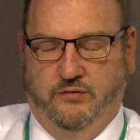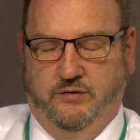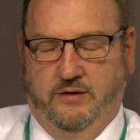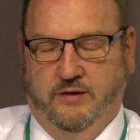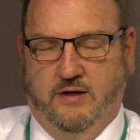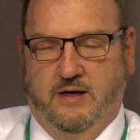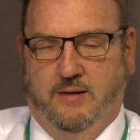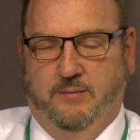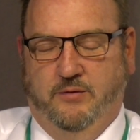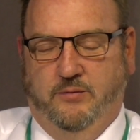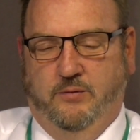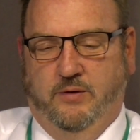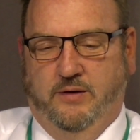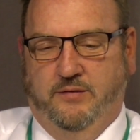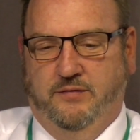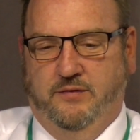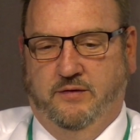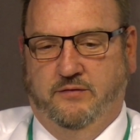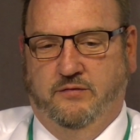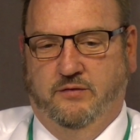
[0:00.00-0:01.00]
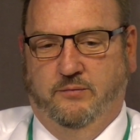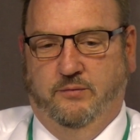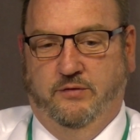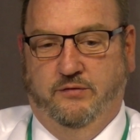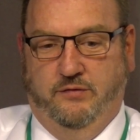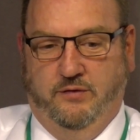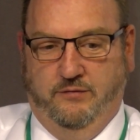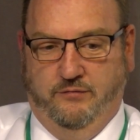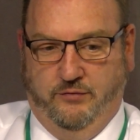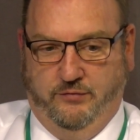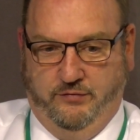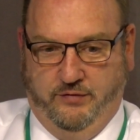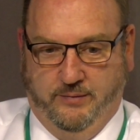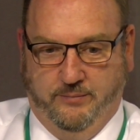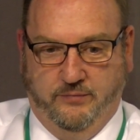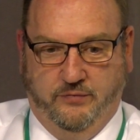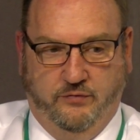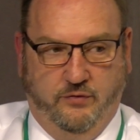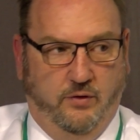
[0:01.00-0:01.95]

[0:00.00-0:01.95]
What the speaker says: in the Commonwealth that's in receivership.